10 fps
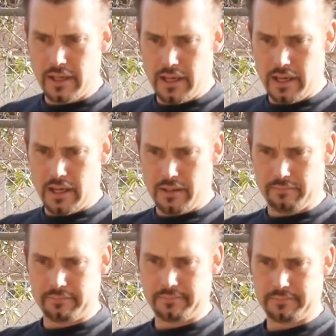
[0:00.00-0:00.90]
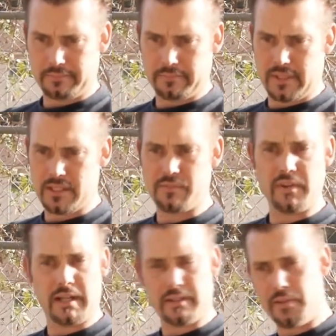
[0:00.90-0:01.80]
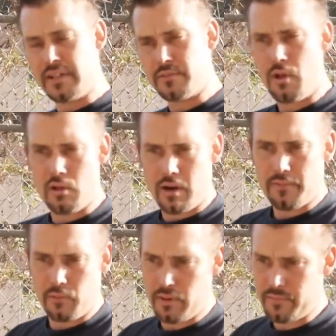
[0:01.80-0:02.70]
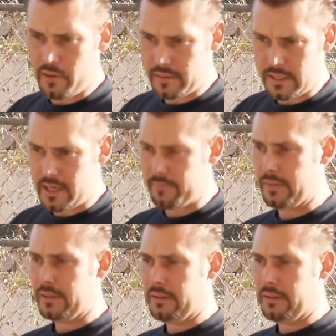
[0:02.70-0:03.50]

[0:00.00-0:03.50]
it doesn't feel like this thing's falling off the roof all the time.